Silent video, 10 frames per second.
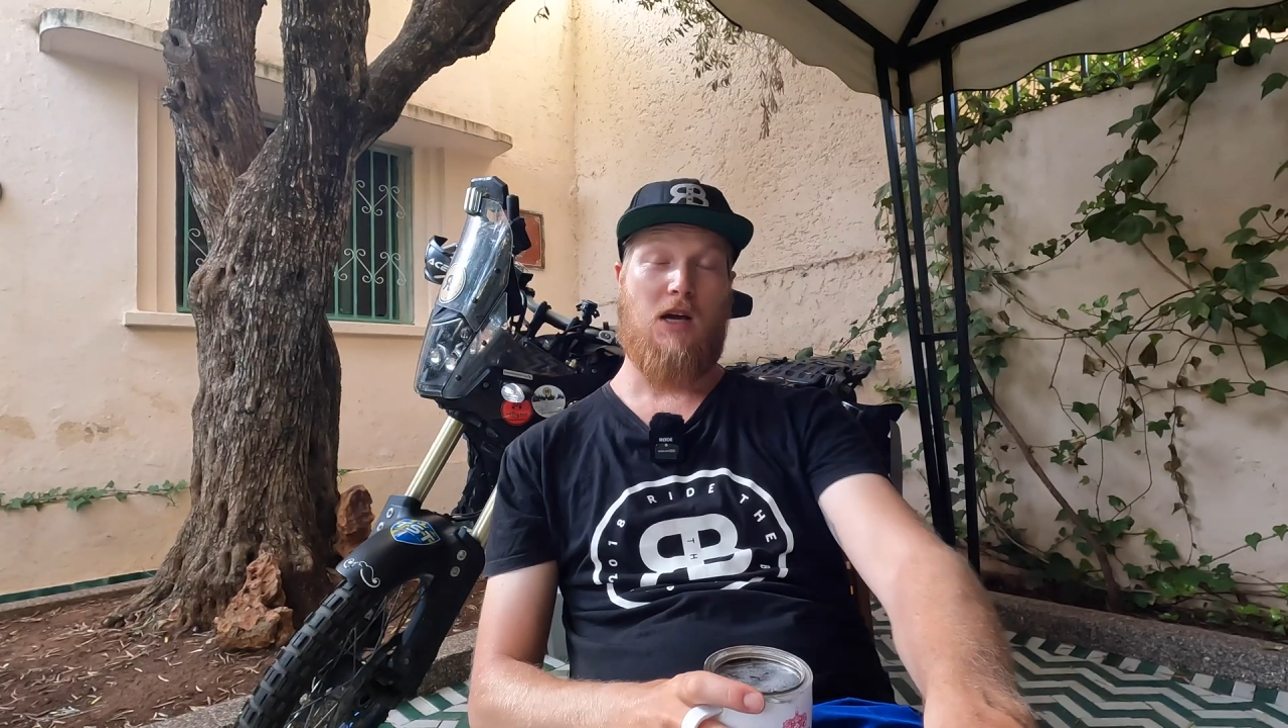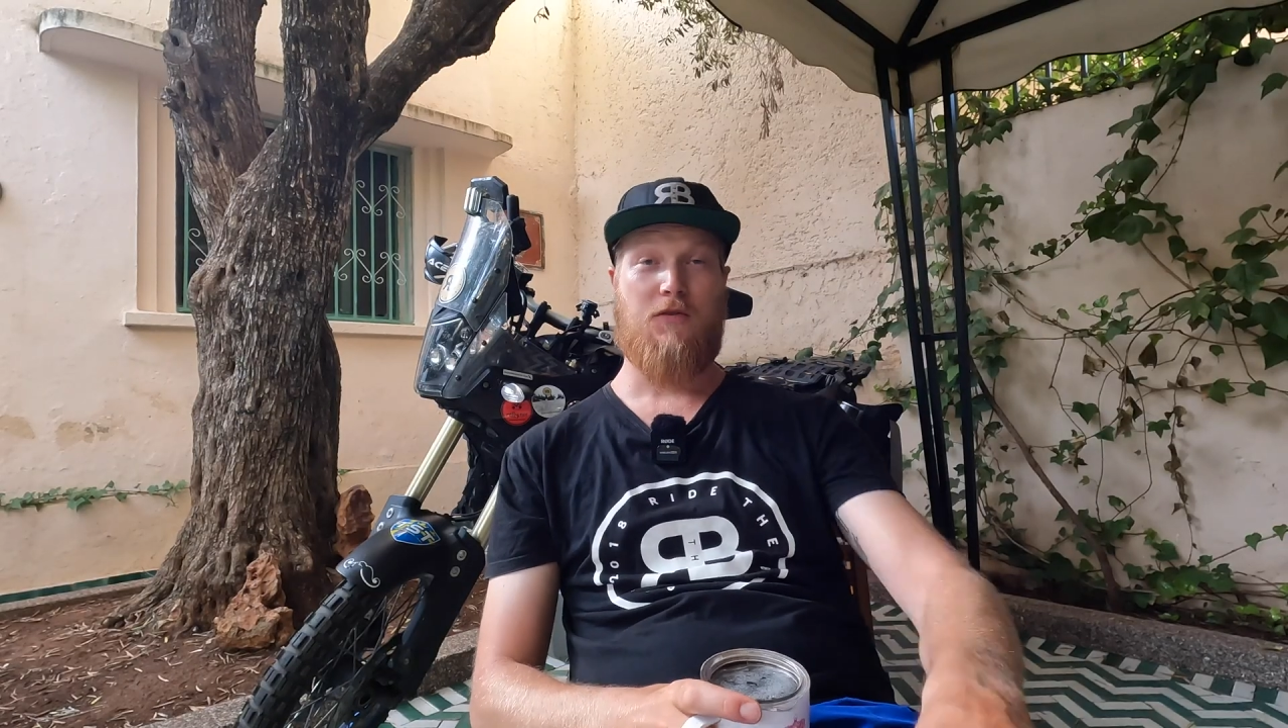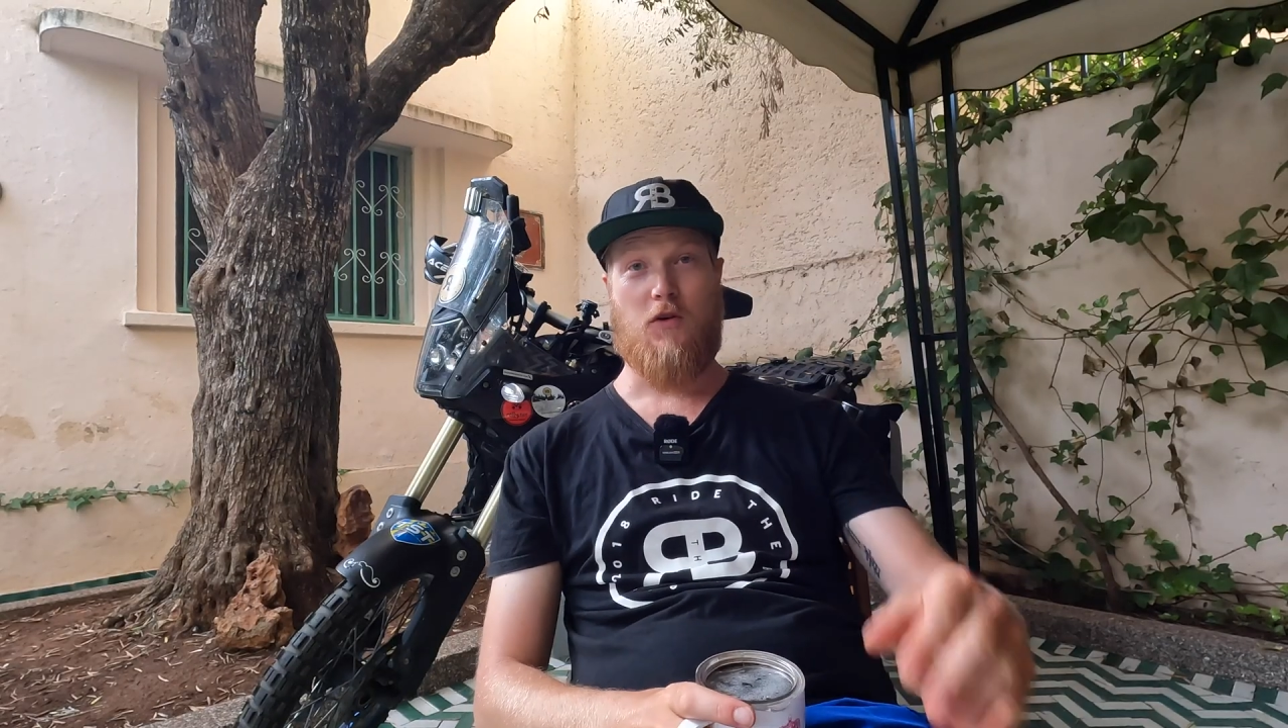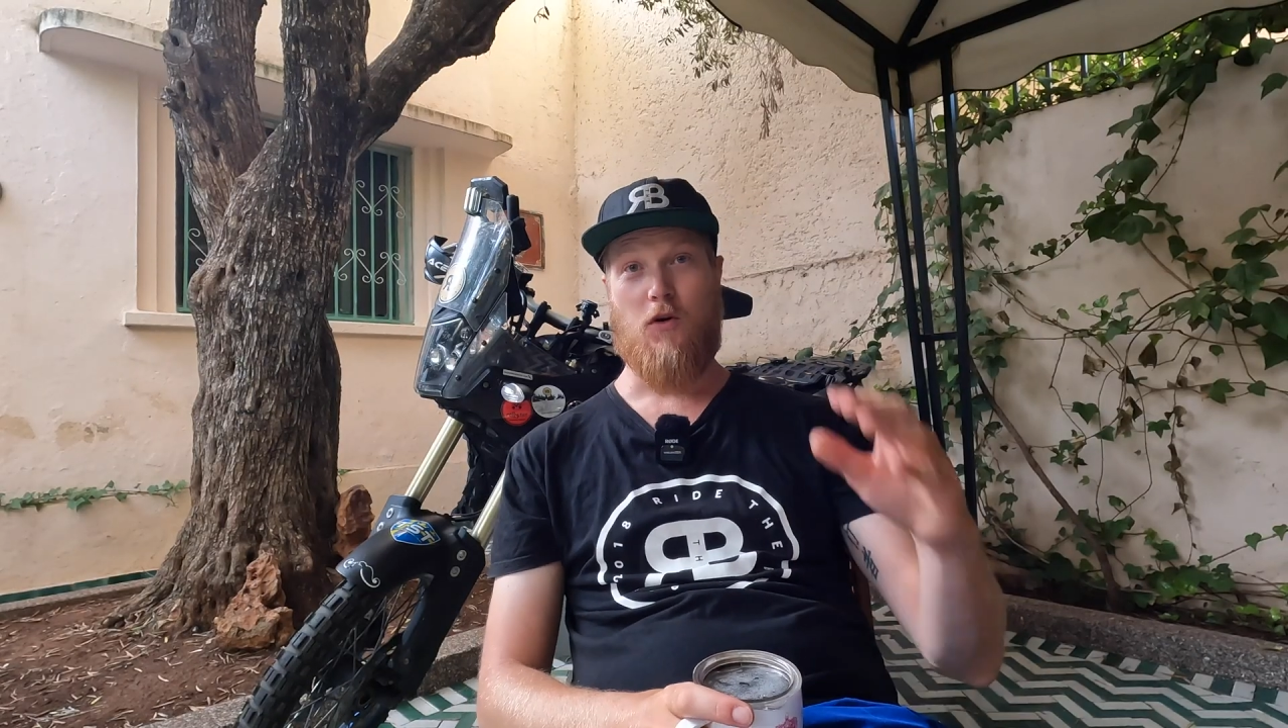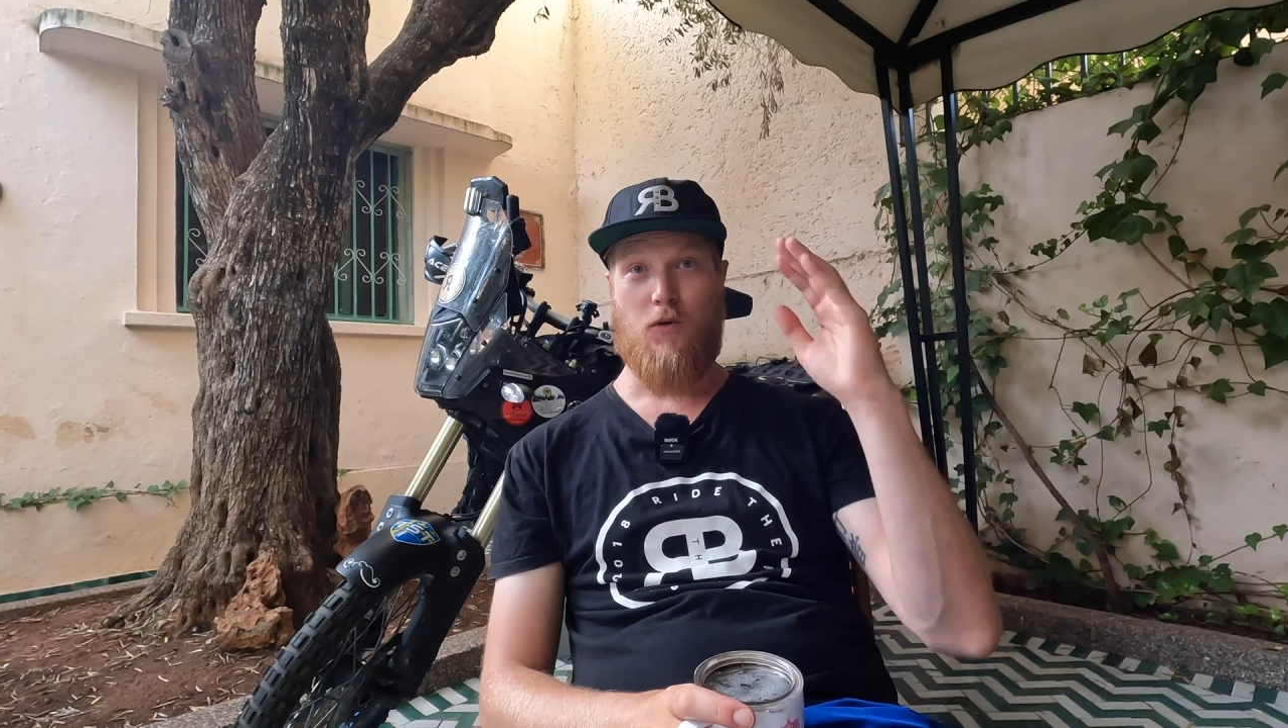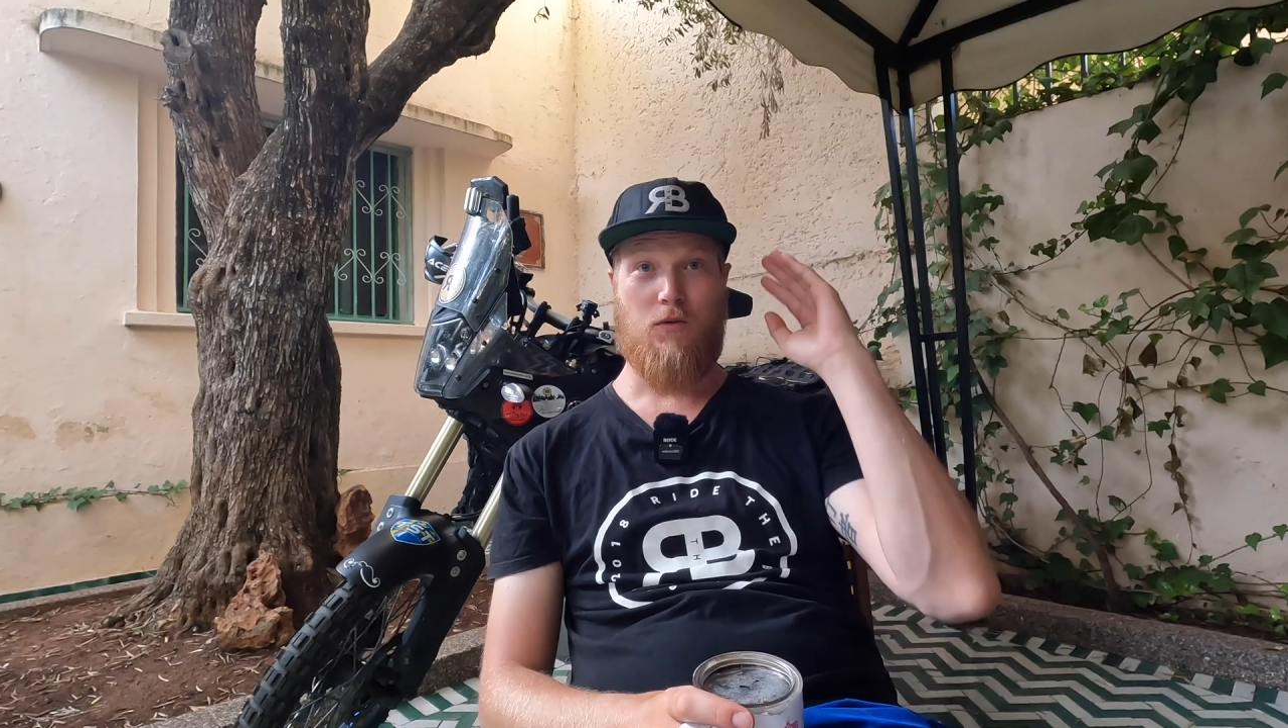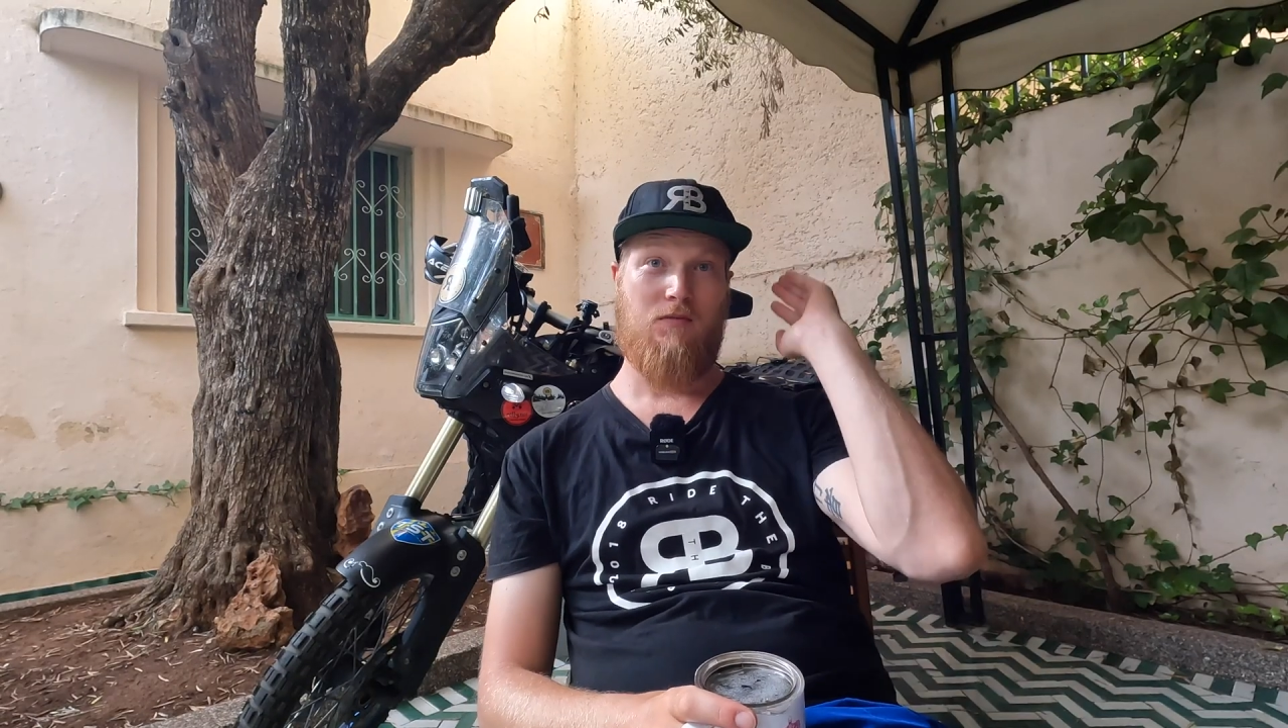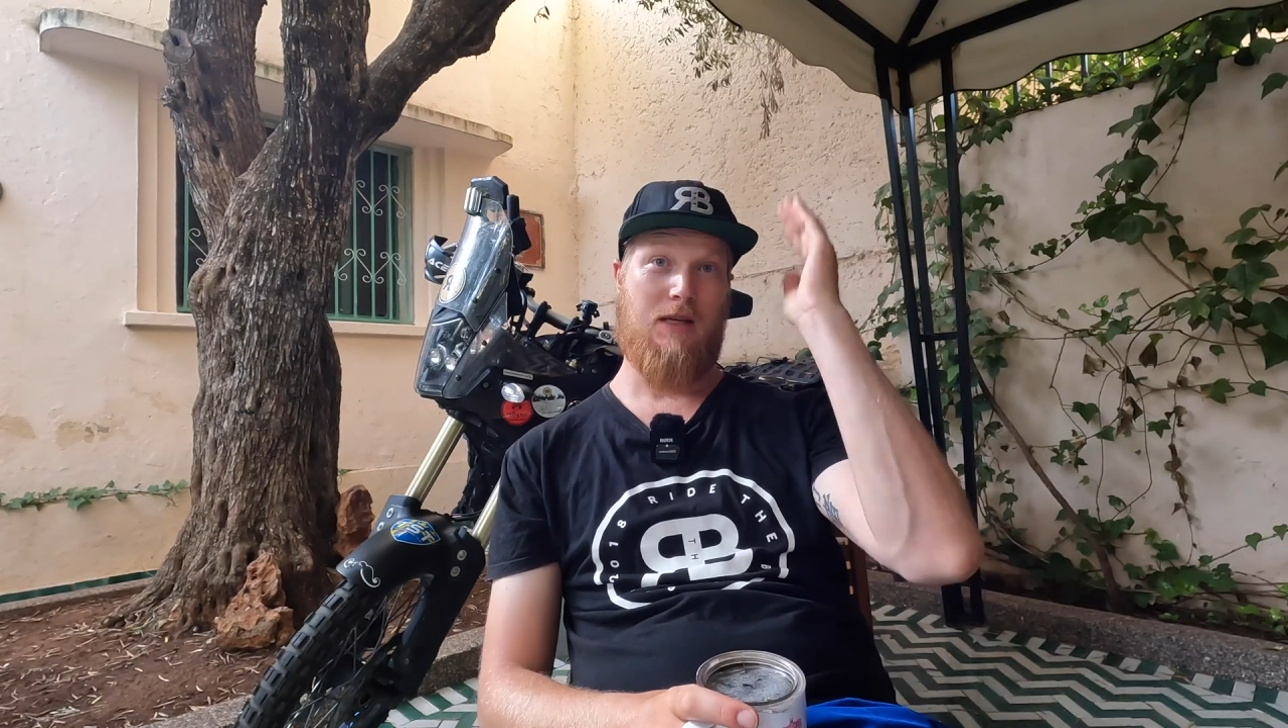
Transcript: have to go